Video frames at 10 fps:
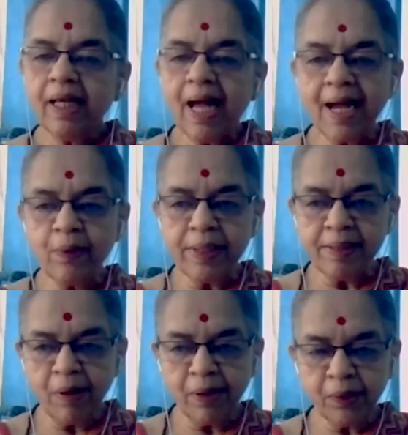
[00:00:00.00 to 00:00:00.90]
I only
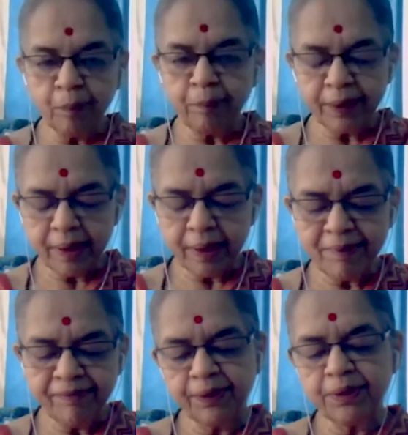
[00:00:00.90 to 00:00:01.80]
want to put it
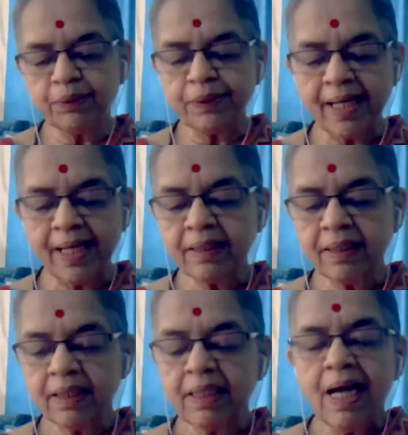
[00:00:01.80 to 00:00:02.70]
before you that
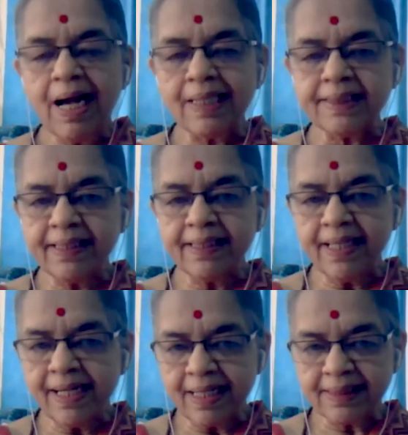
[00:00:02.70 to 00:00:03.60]
Astika
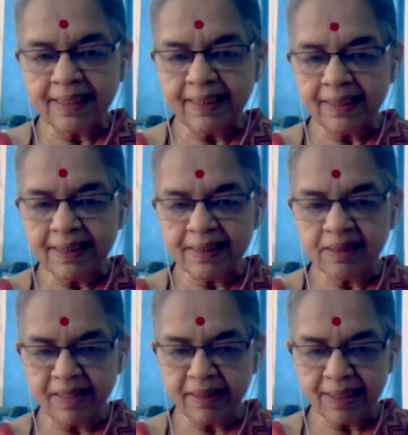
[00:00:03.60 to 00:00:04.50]
and Nastika is
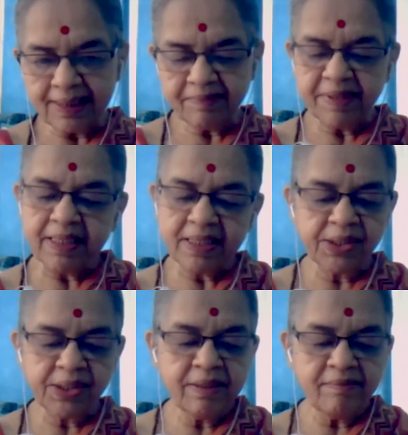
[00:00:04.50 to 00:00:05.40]
one
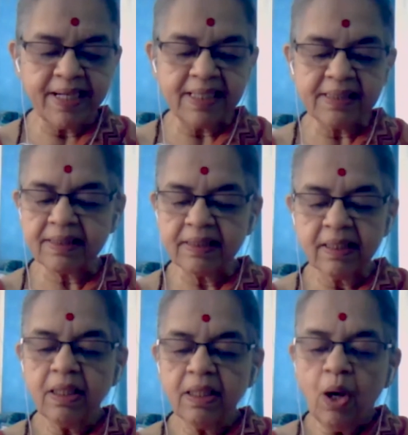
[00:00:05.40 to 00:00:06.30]
classification, whereas
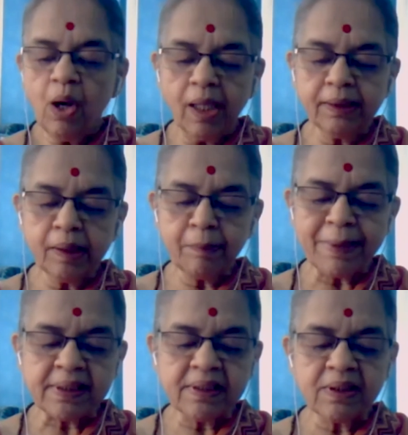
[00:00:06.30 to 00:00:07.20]
on the
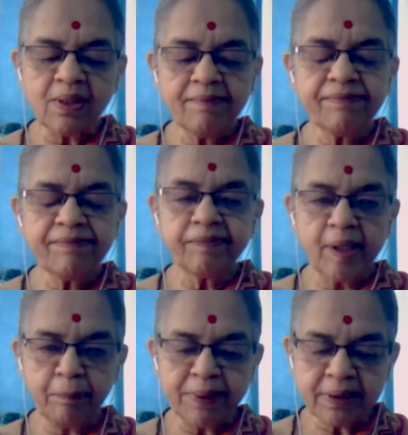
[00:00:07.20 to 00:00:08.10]
basis of
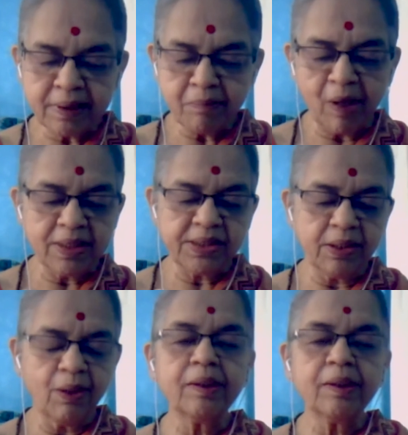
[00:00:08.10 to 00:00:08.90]
epistemology, on